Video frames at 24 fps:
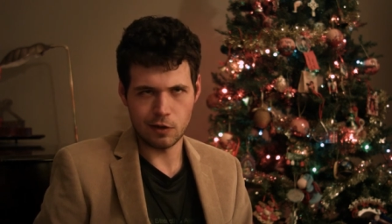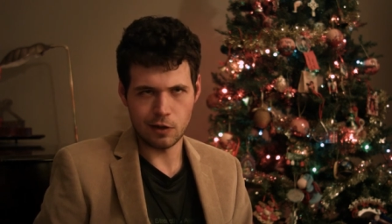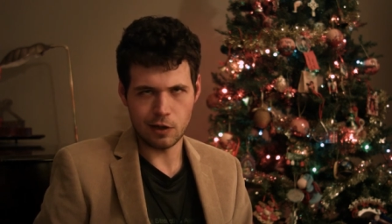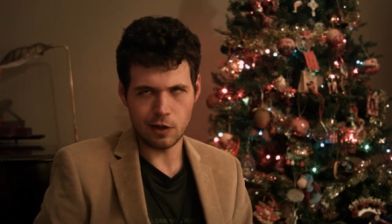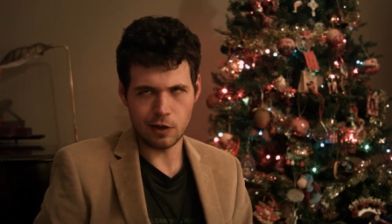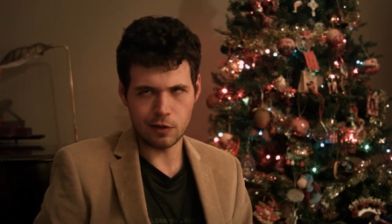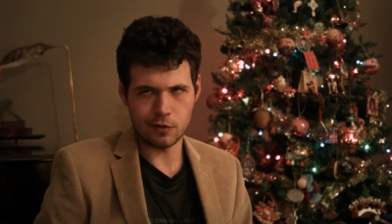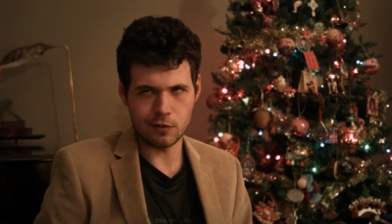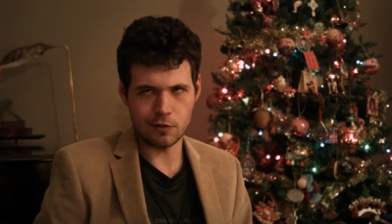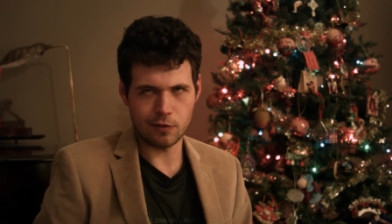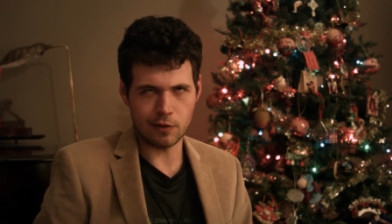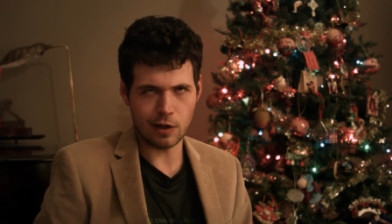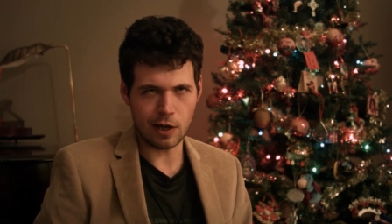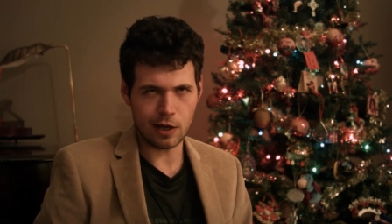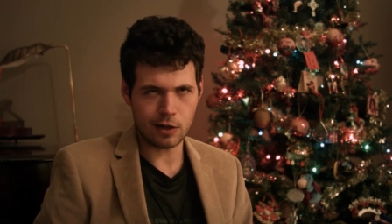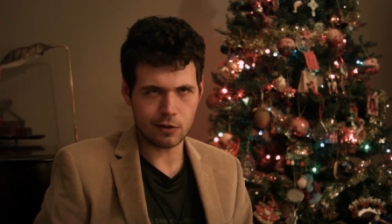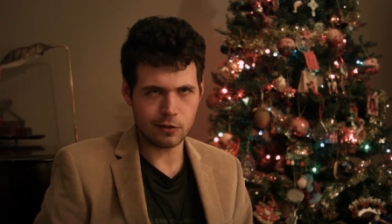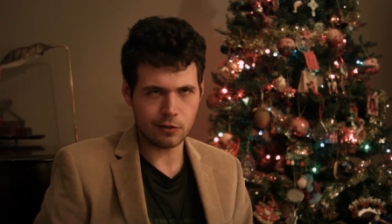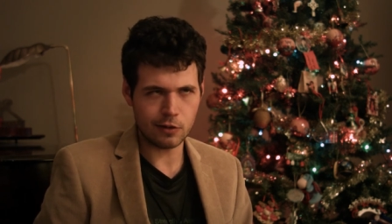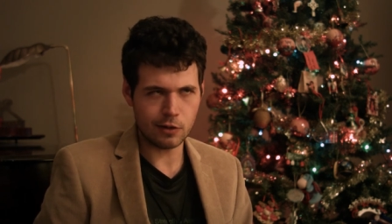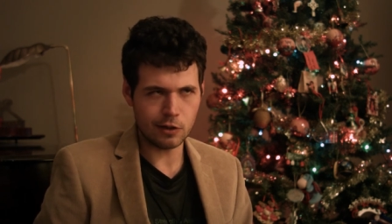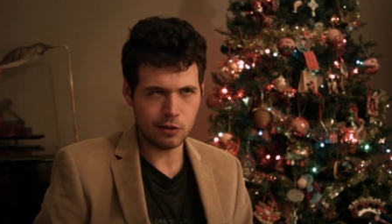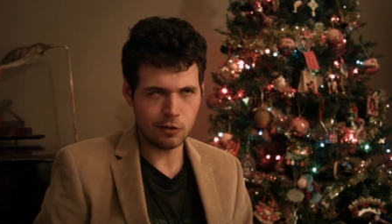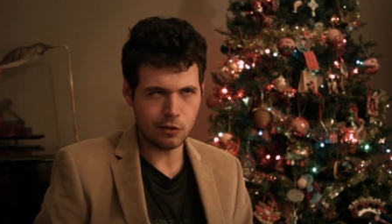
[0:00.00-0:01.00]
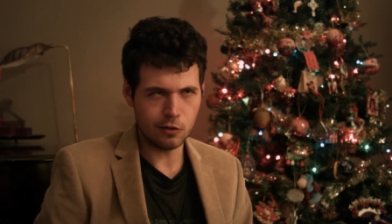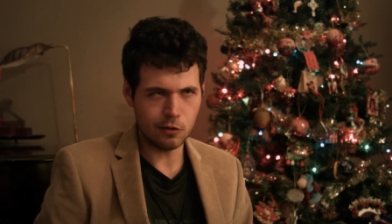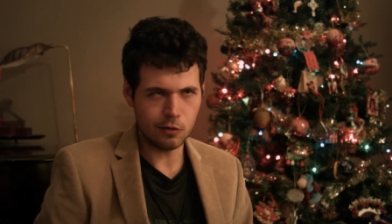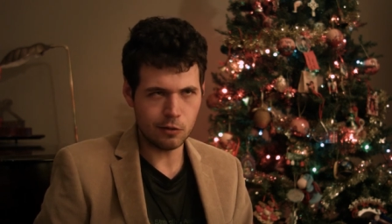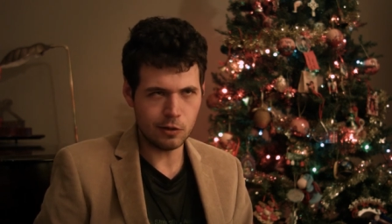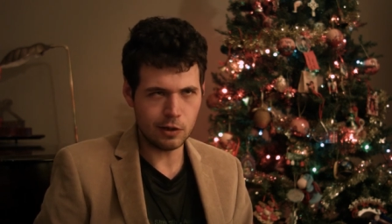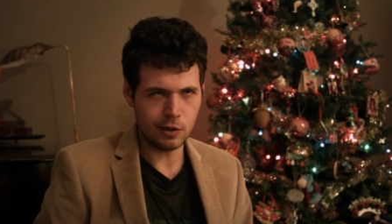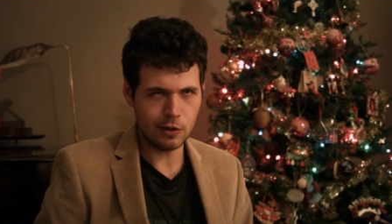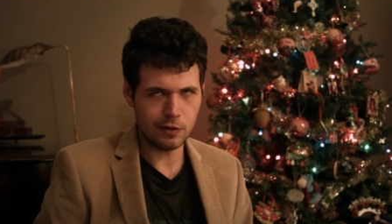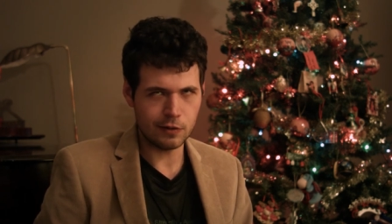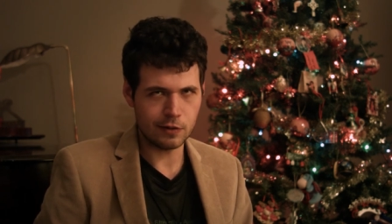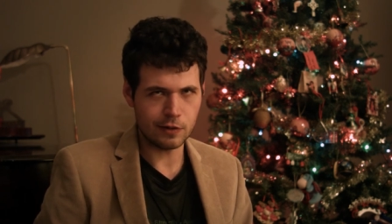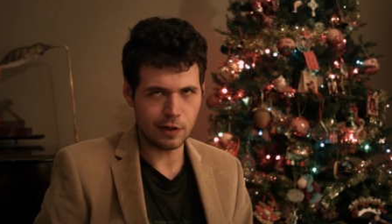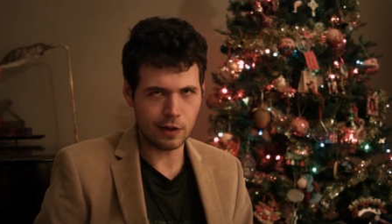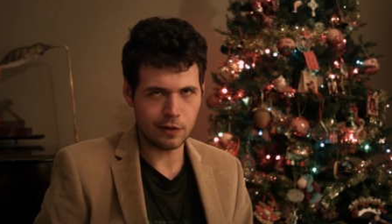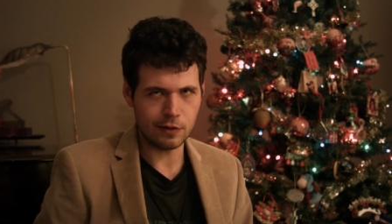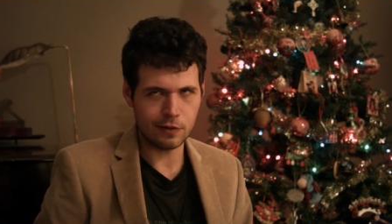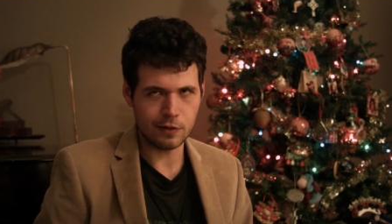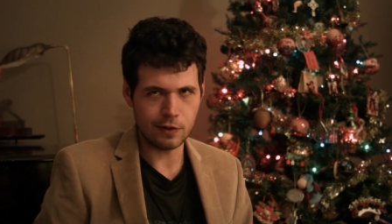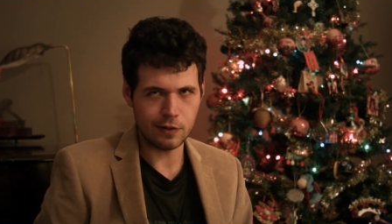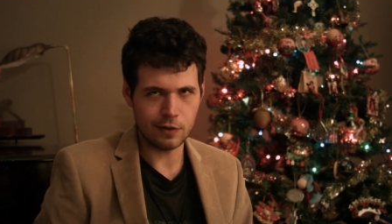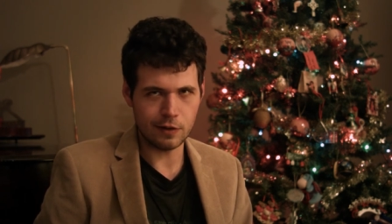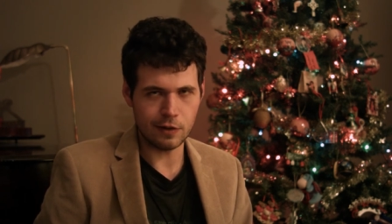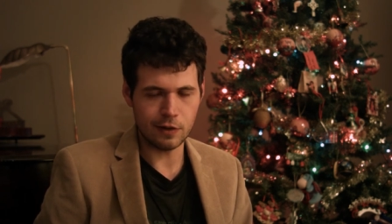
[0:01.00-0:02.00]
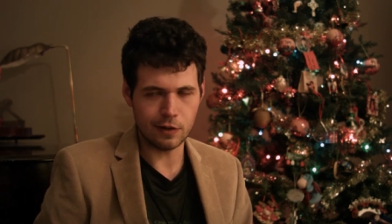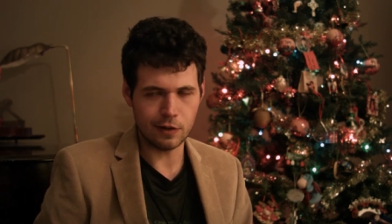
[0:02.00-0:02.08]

exactly who he says he